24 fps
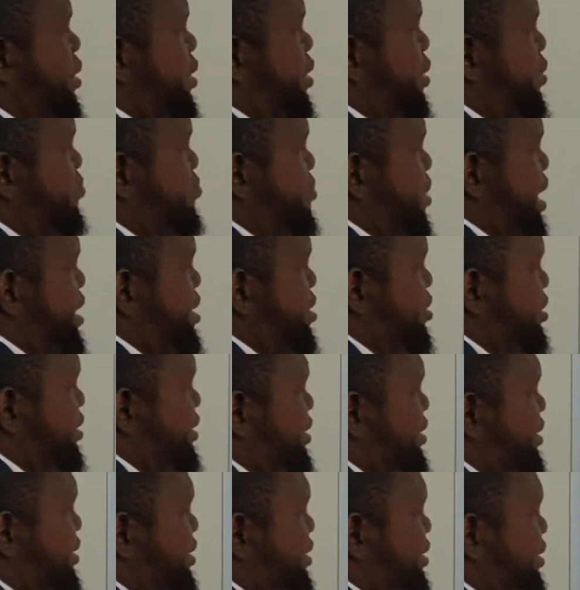
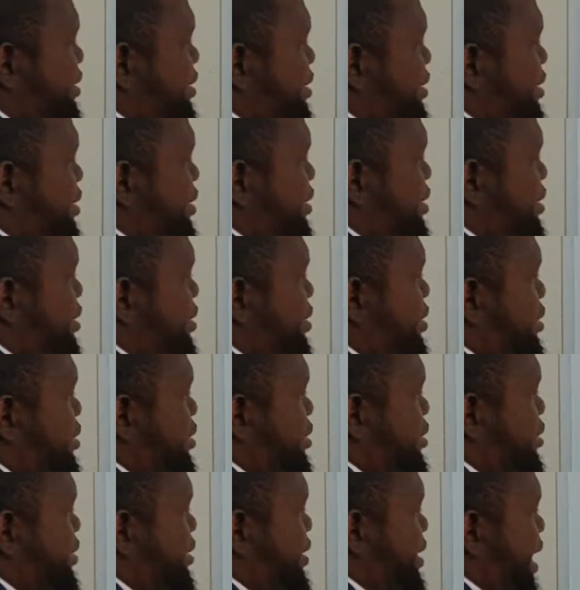minus
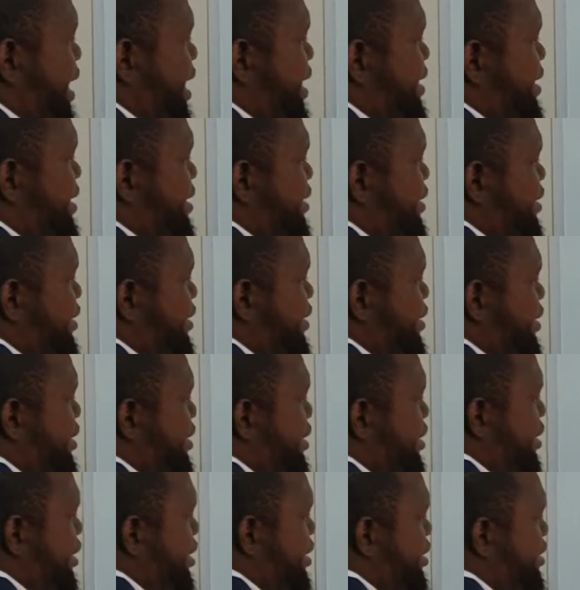10
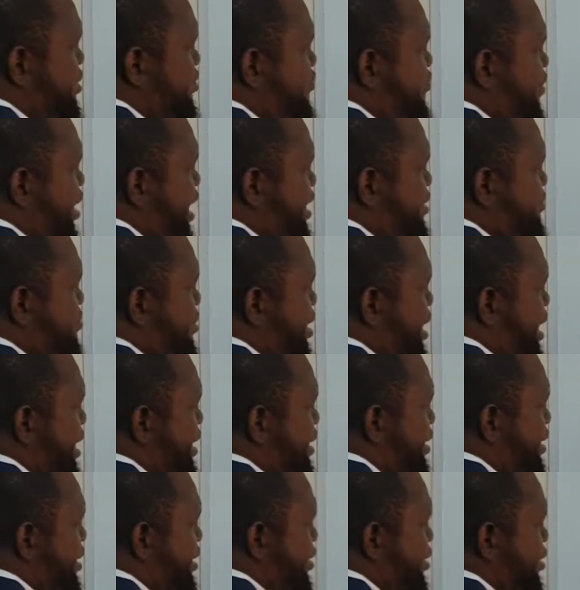divided
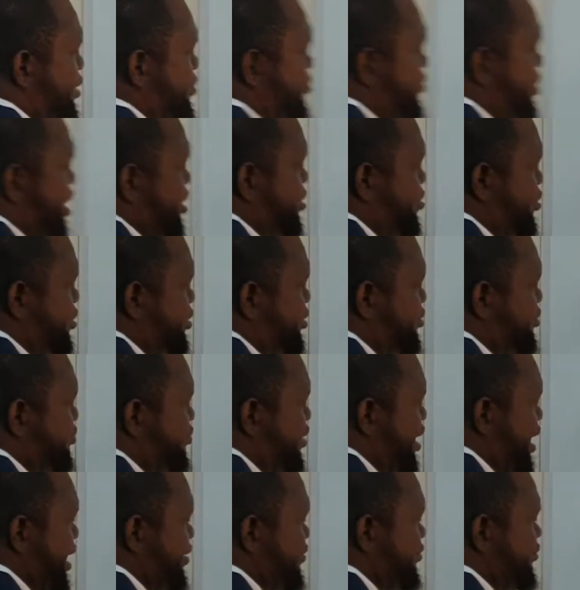by minus
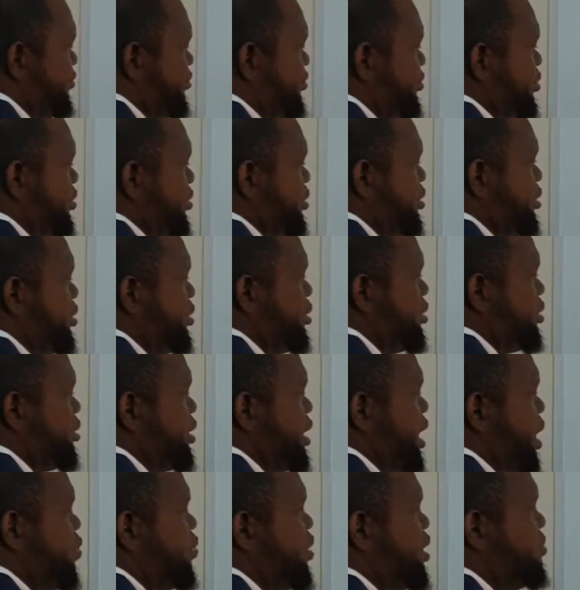5.
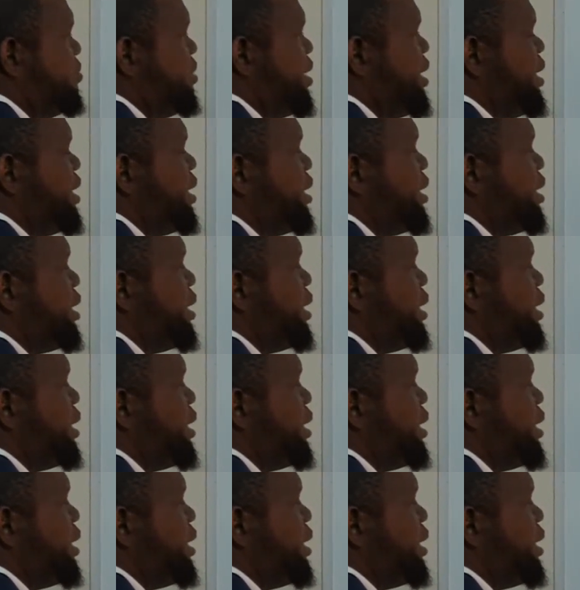That will be?